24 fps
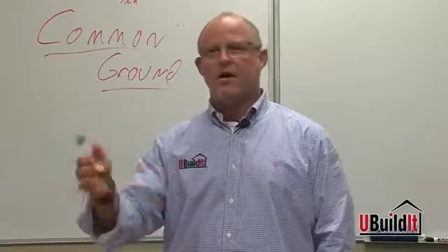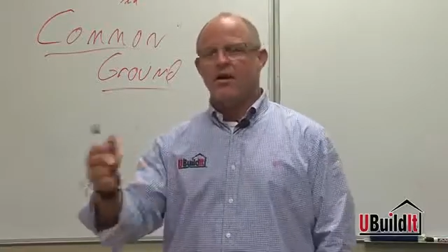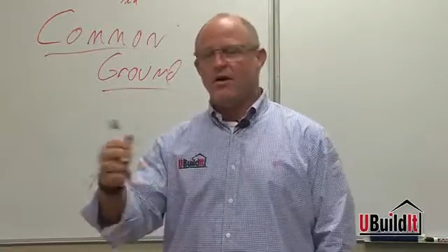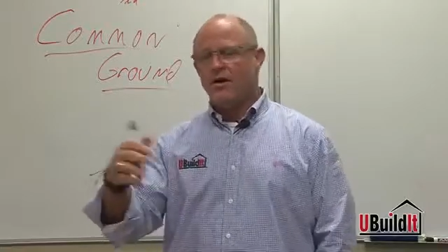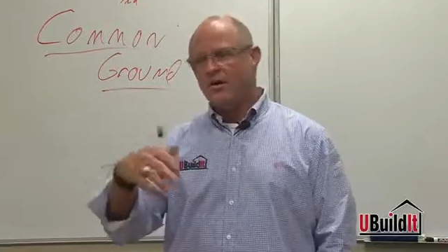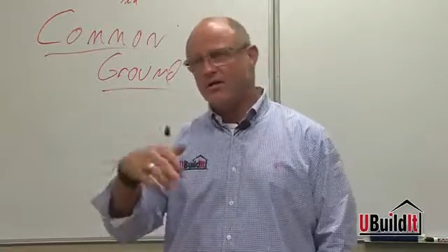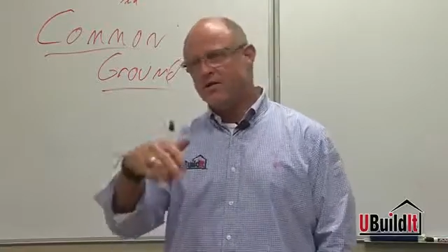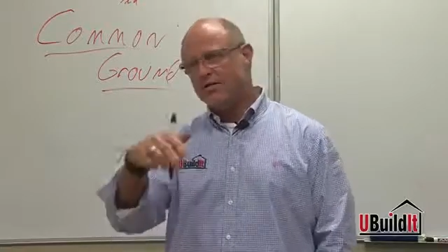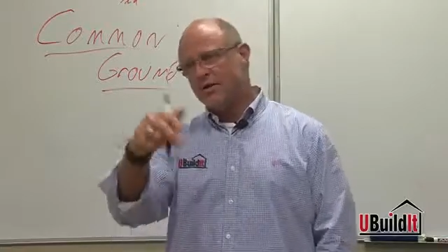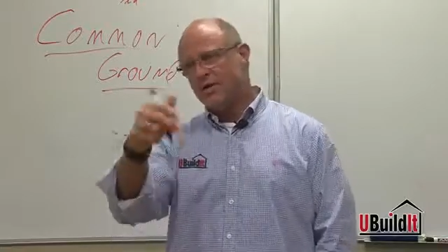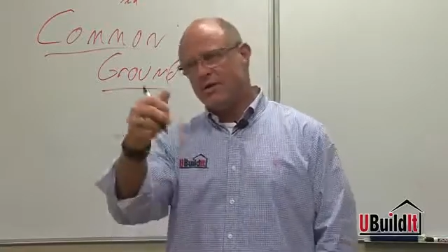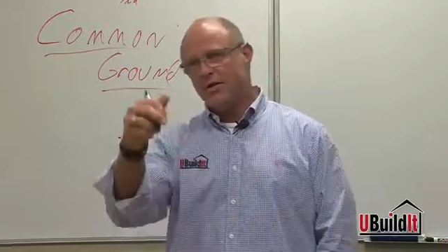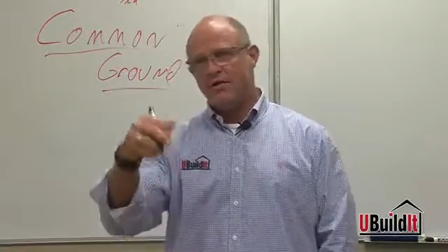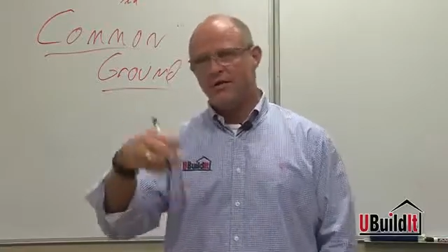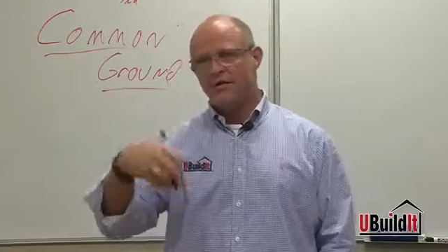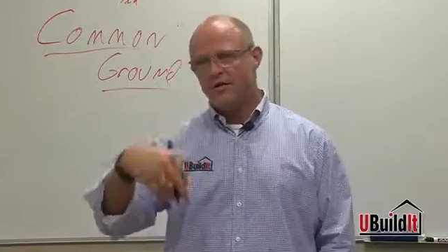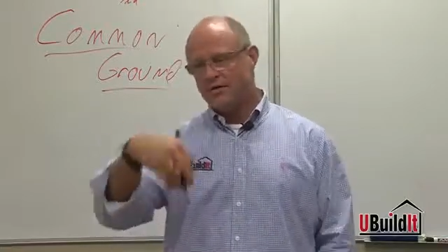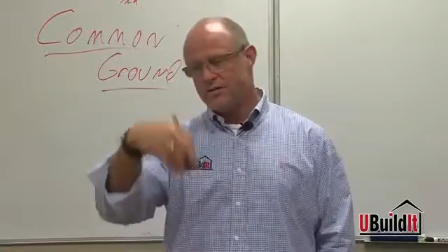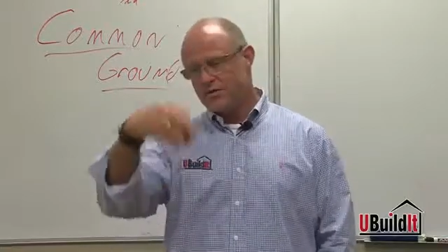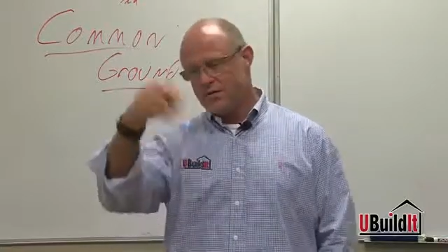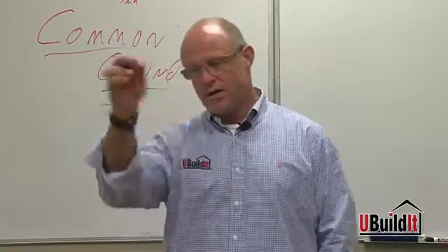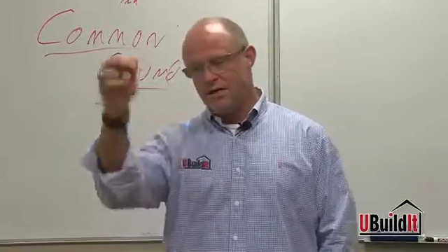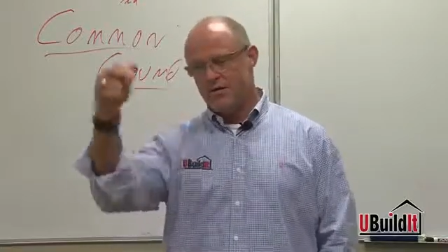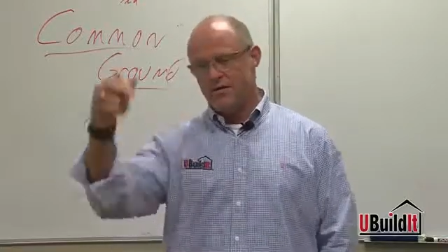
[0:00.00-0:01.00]
Here's the,
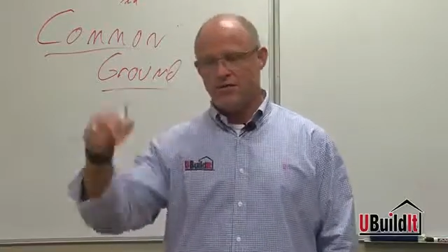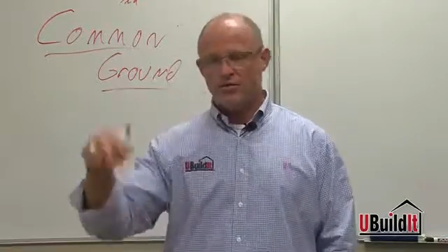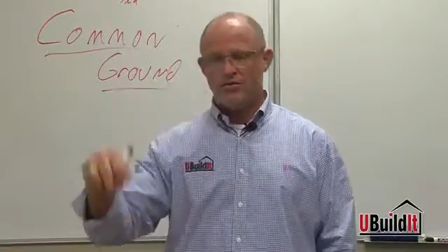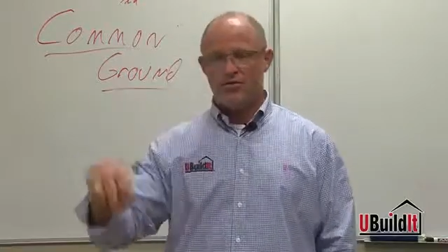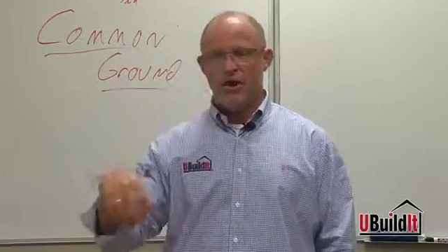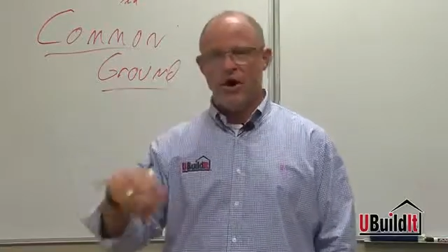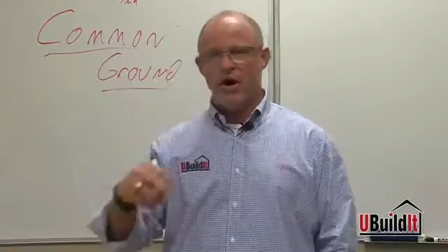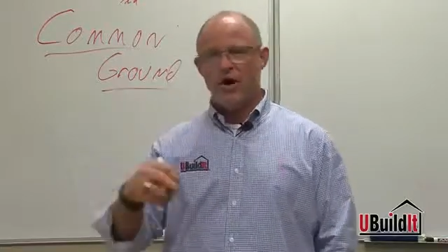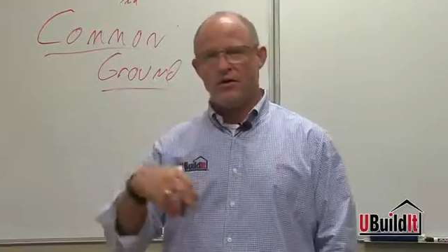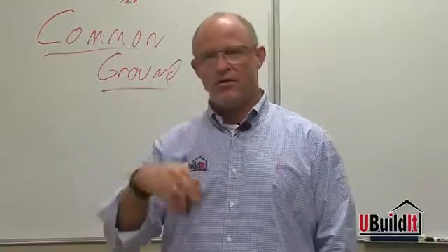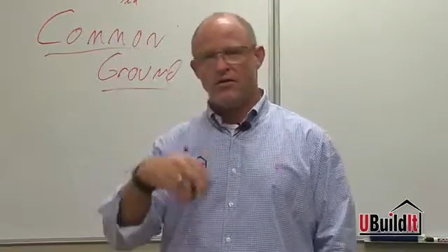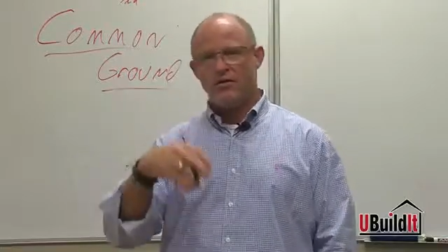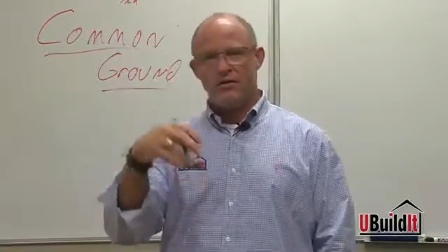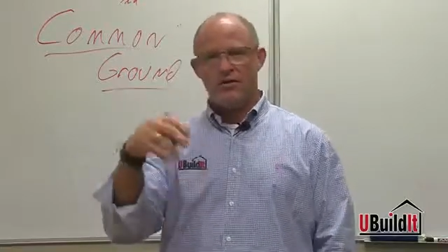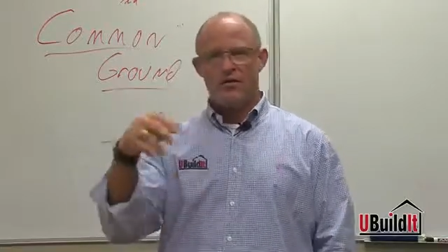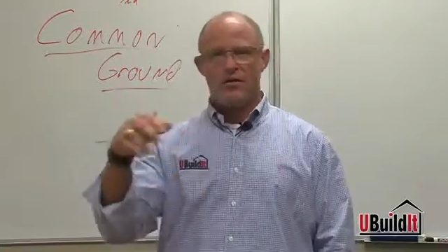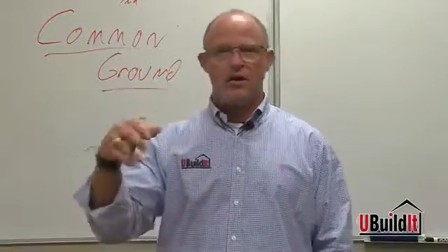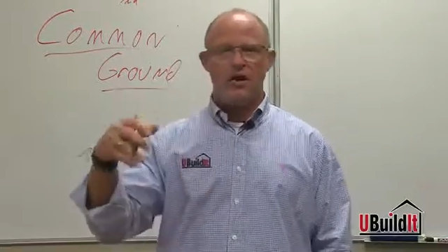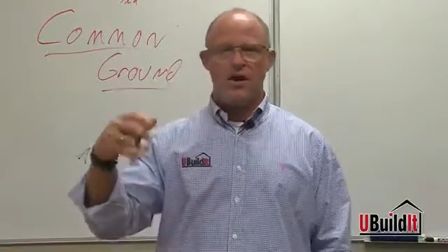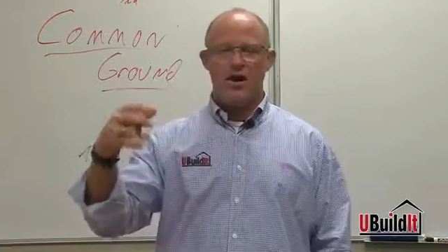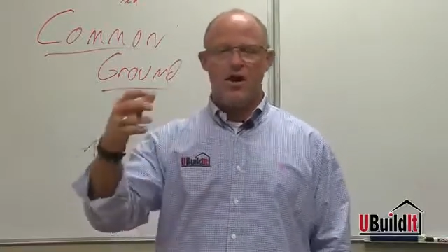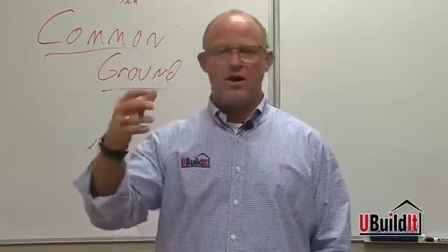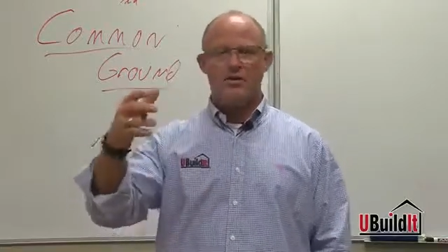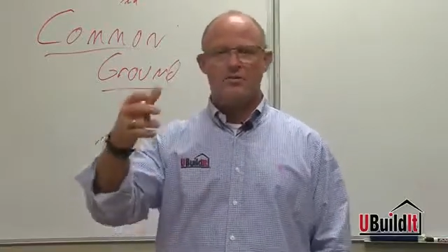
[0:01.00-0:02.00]
let's get in the triangle and the
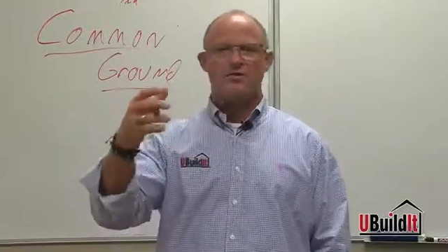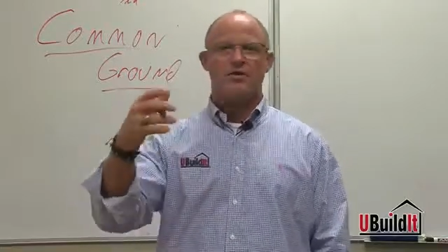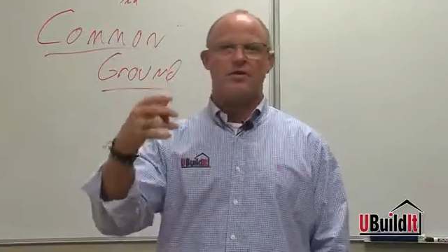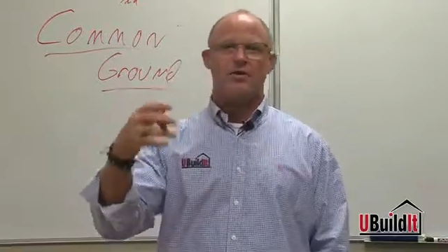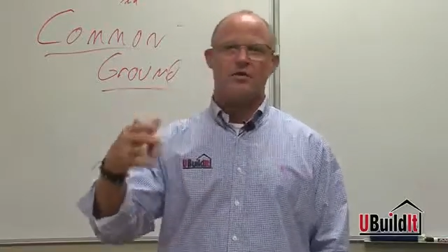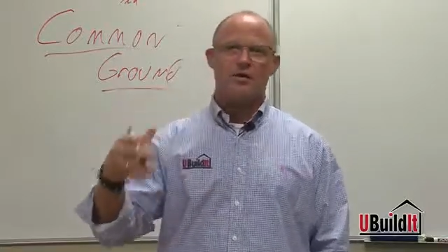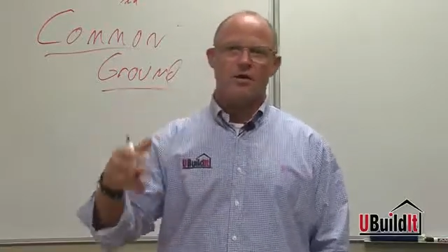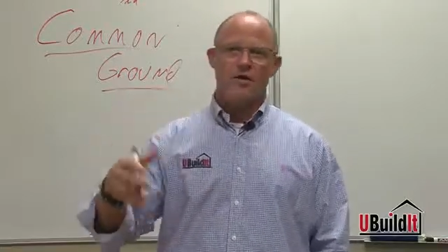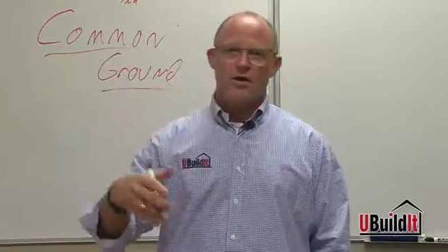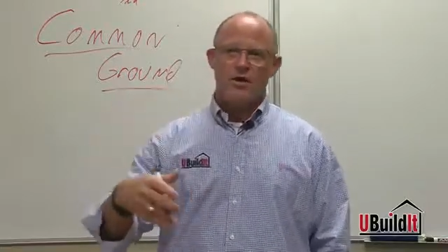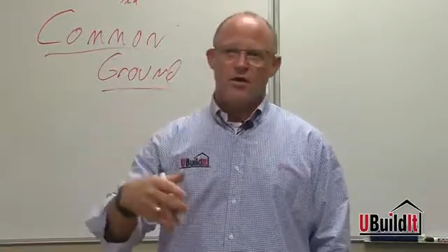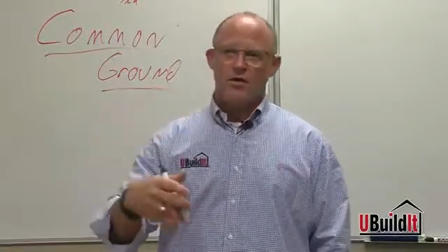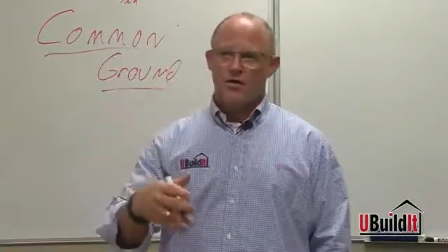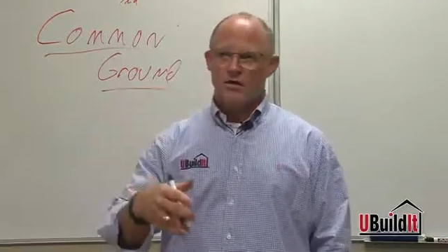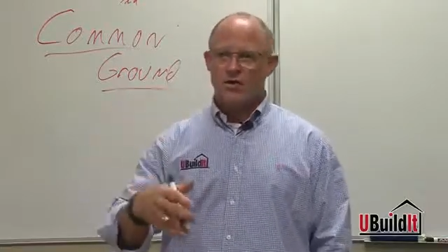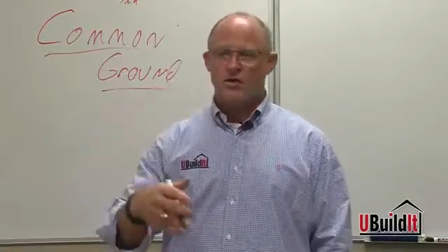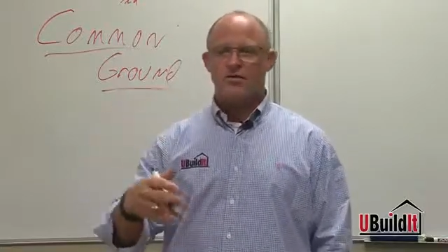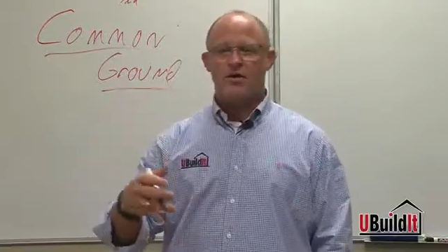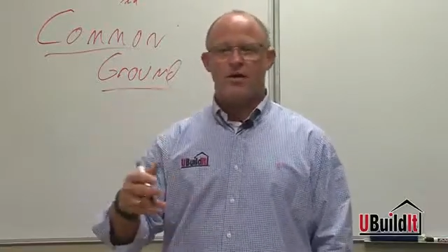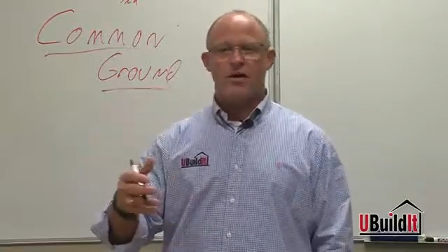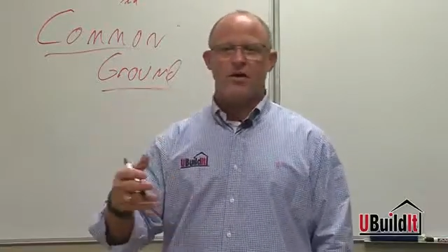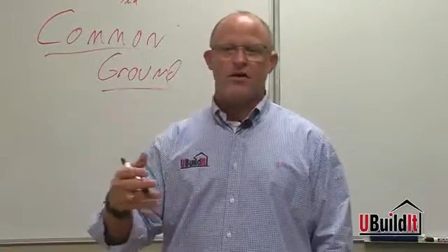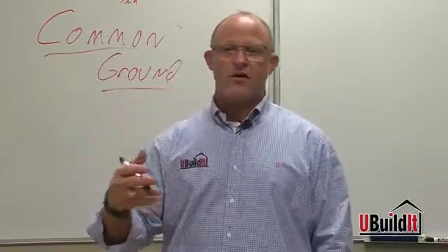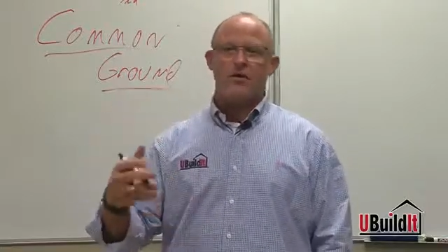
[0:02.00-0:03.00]
cost and where's
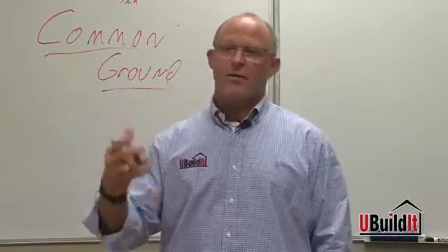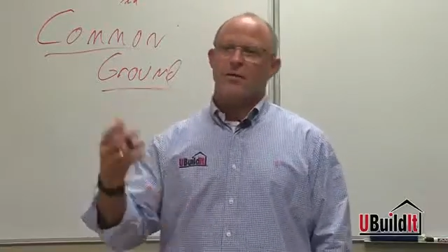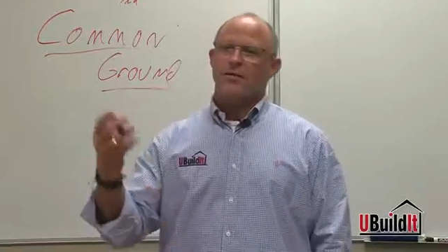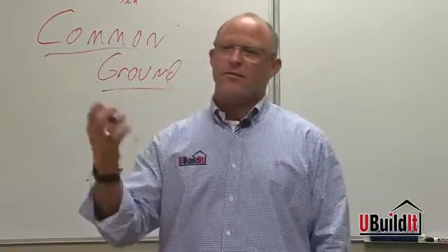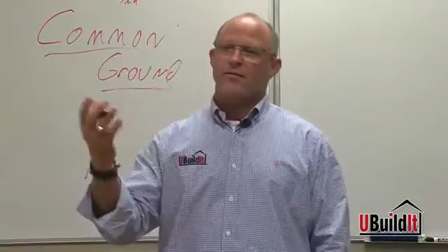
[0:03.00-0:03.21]
it?